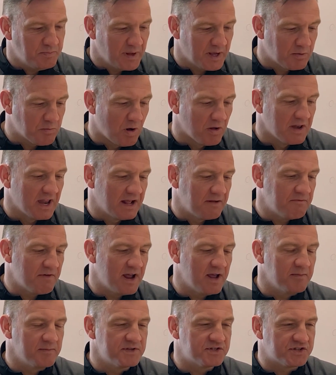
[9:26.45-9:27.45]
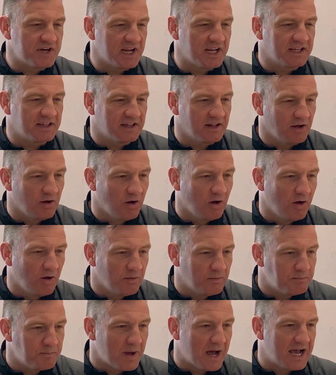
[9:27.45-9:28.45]
Big one like Real Madrid
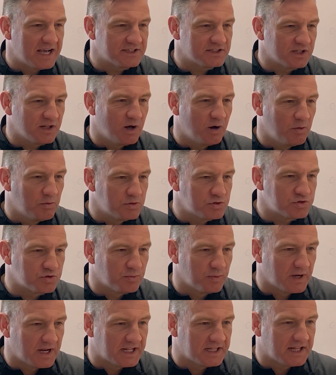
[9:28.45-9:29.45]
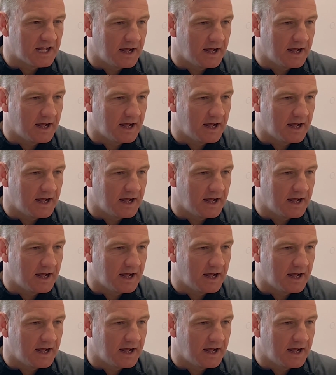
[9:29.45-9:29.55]
or Barcelona or someone like